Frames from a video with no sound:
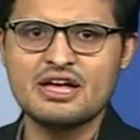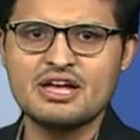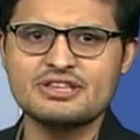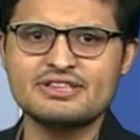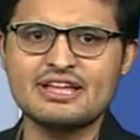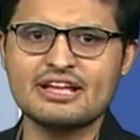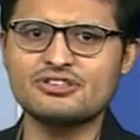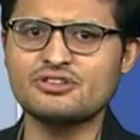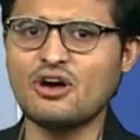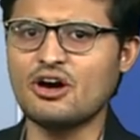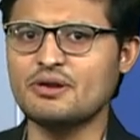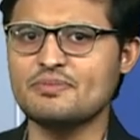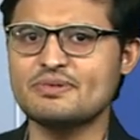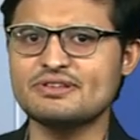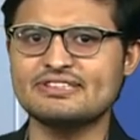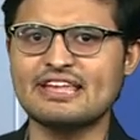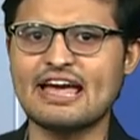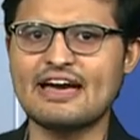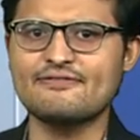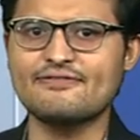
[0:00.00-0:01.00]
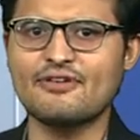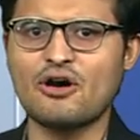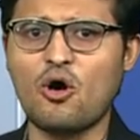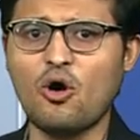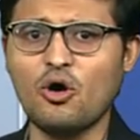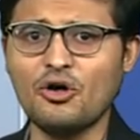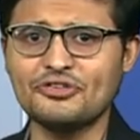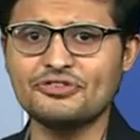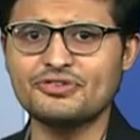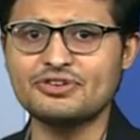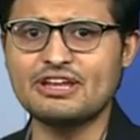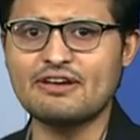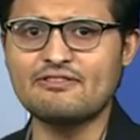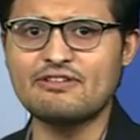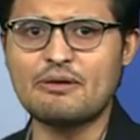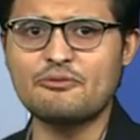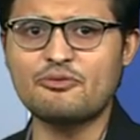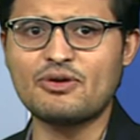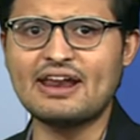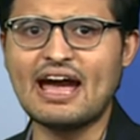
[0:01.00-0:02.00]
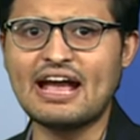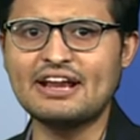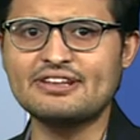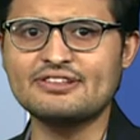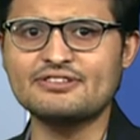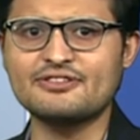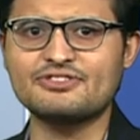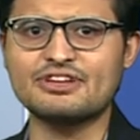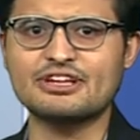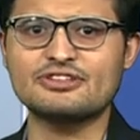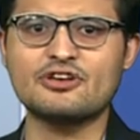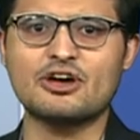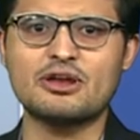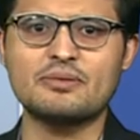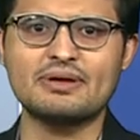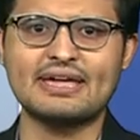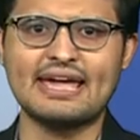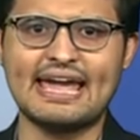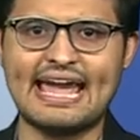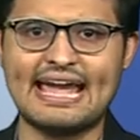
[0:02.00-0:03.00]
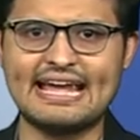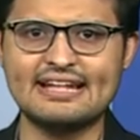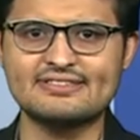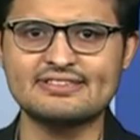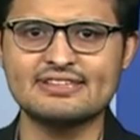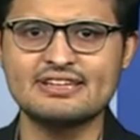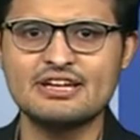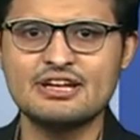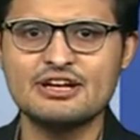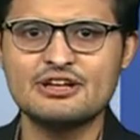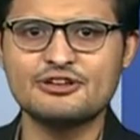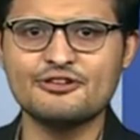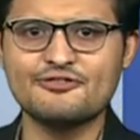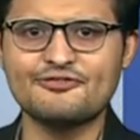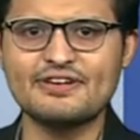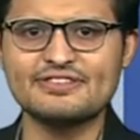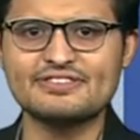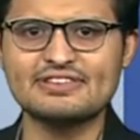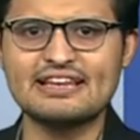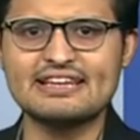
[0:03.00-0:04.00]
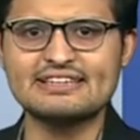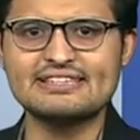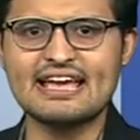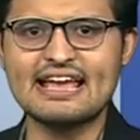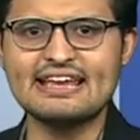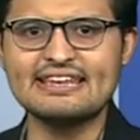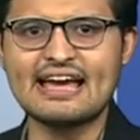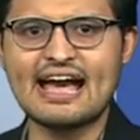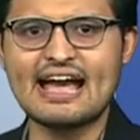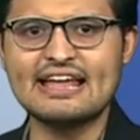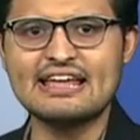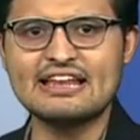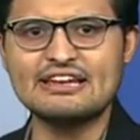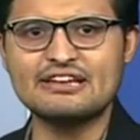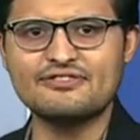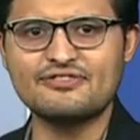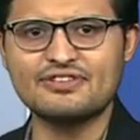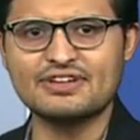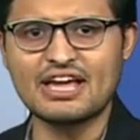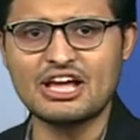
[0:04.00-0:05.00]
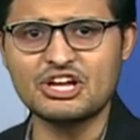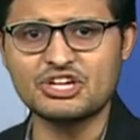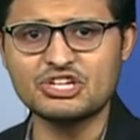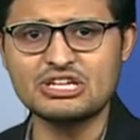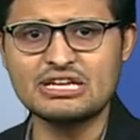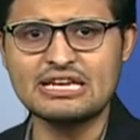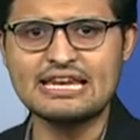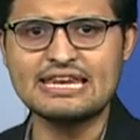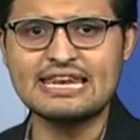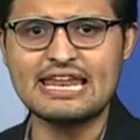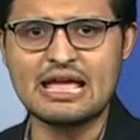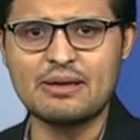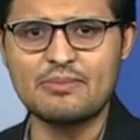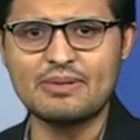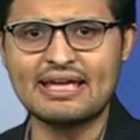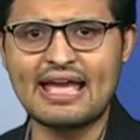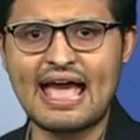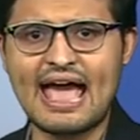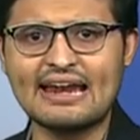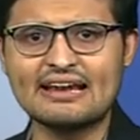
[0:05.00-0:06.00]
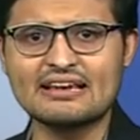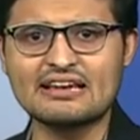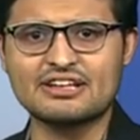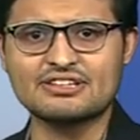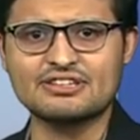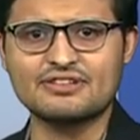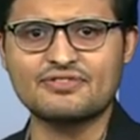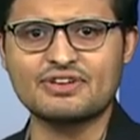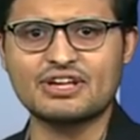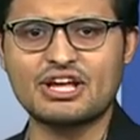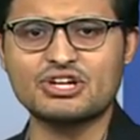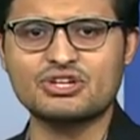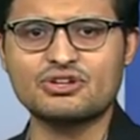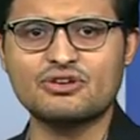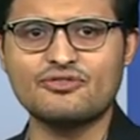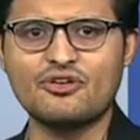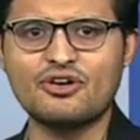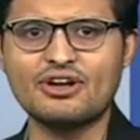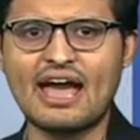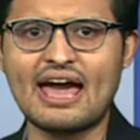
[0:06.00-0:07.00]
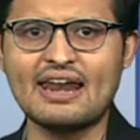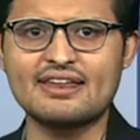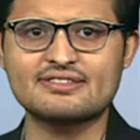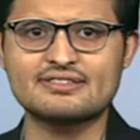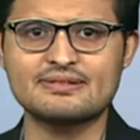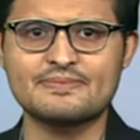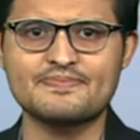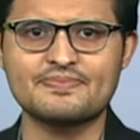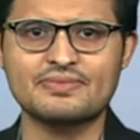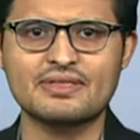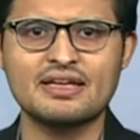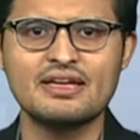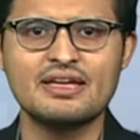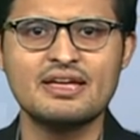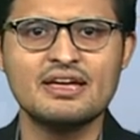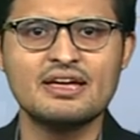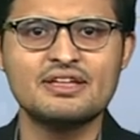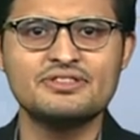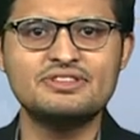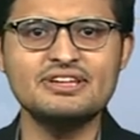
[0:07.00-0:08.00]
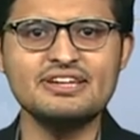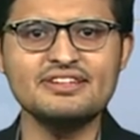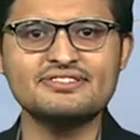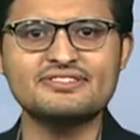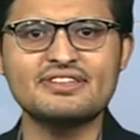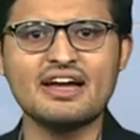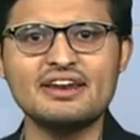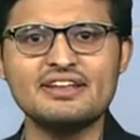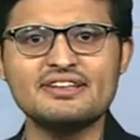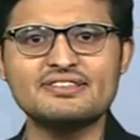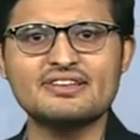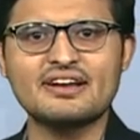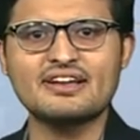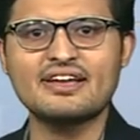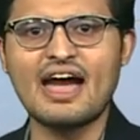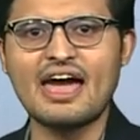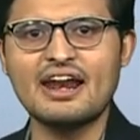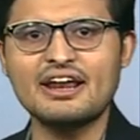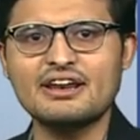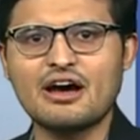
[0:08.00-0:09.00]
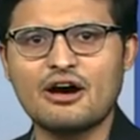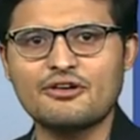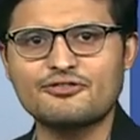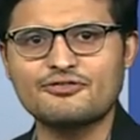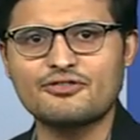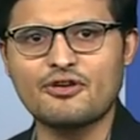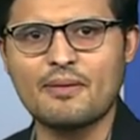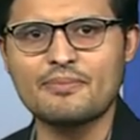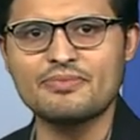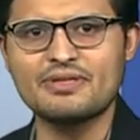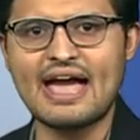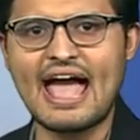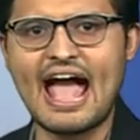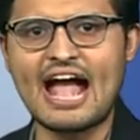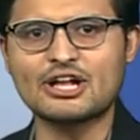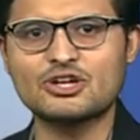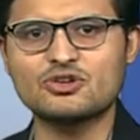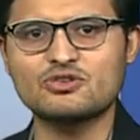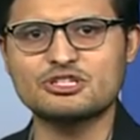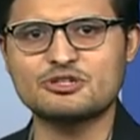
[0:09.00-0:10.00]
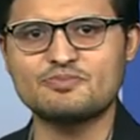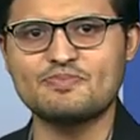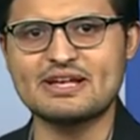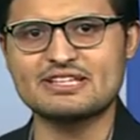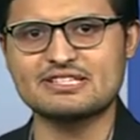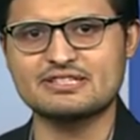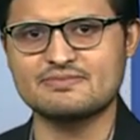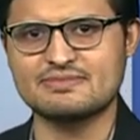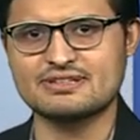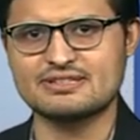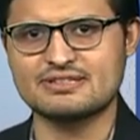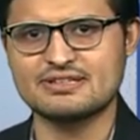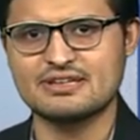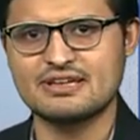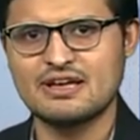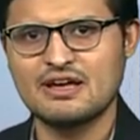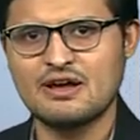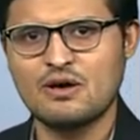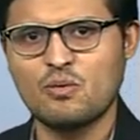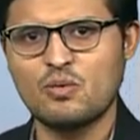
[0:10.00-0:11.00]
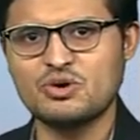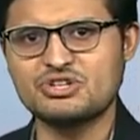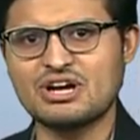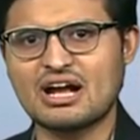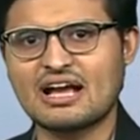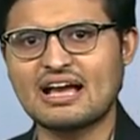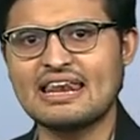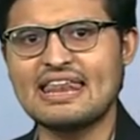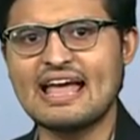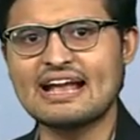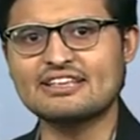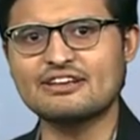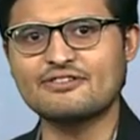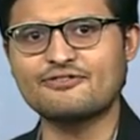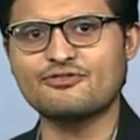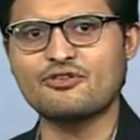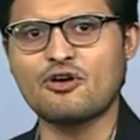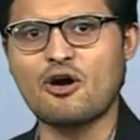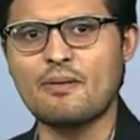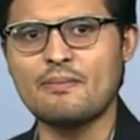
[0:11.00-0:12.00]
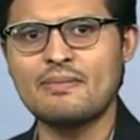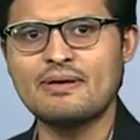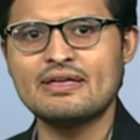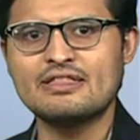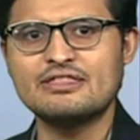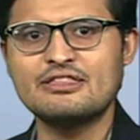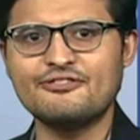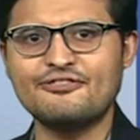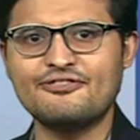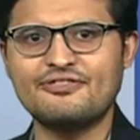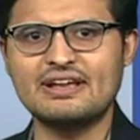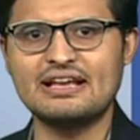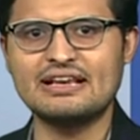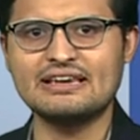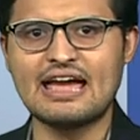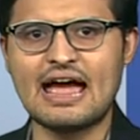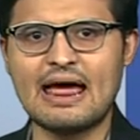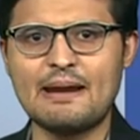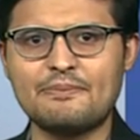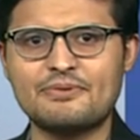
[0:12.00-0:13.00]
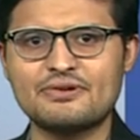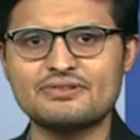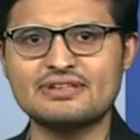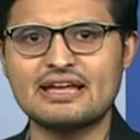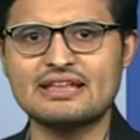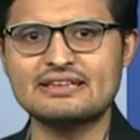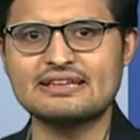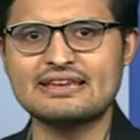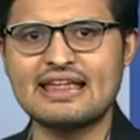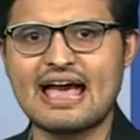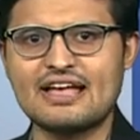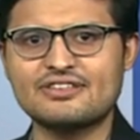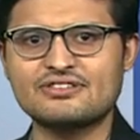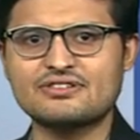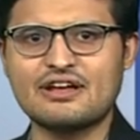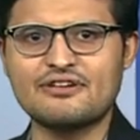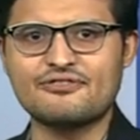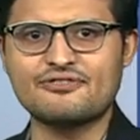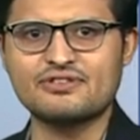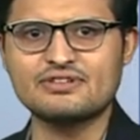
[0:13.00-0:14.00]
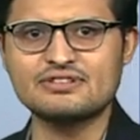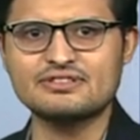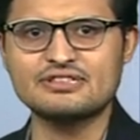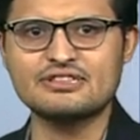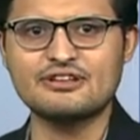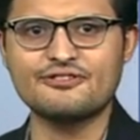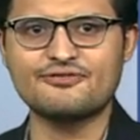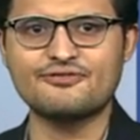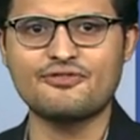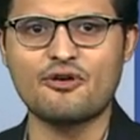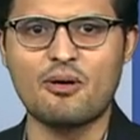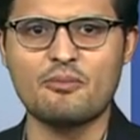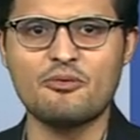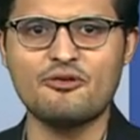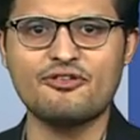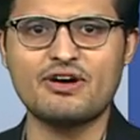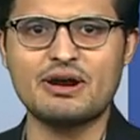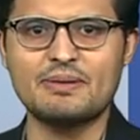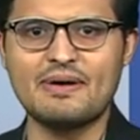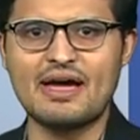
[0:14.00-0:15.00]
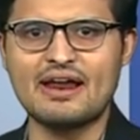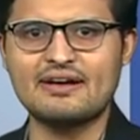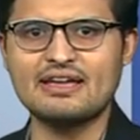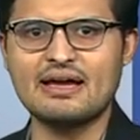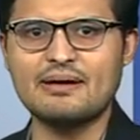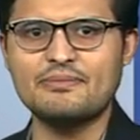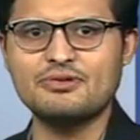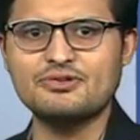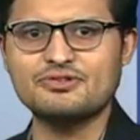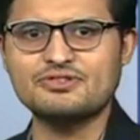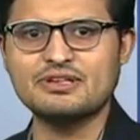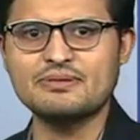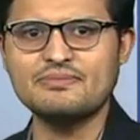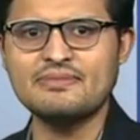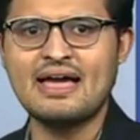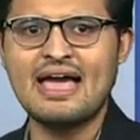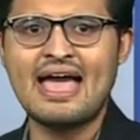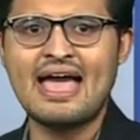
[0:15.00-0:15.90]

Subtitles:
Taxonomists have also developed varieties of taxonomic aids to facilitate identification, naming, and classification of organisms. These studies are carried out from the actual specimens, which are collected from the field and presented as referrals in the form of herbaria, museum,